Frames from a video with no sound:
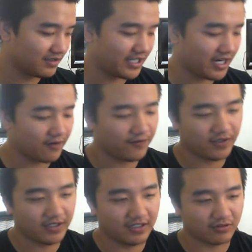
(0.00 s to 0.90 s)

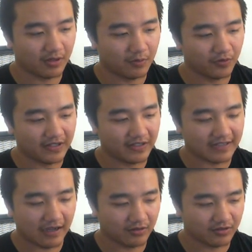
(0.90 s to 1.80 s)
carefully Dremel things
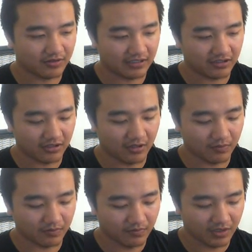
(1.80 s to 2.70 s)
out so that you
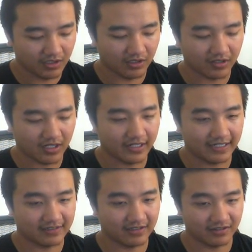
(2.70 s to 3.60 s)
don't, you know, cut
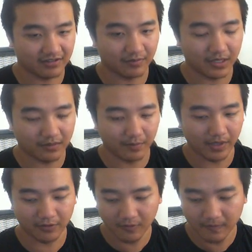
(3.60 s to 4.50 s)
excessive amount of
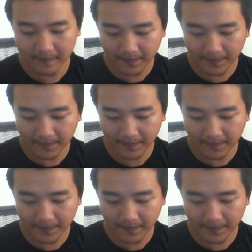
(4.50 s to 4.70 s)
metal.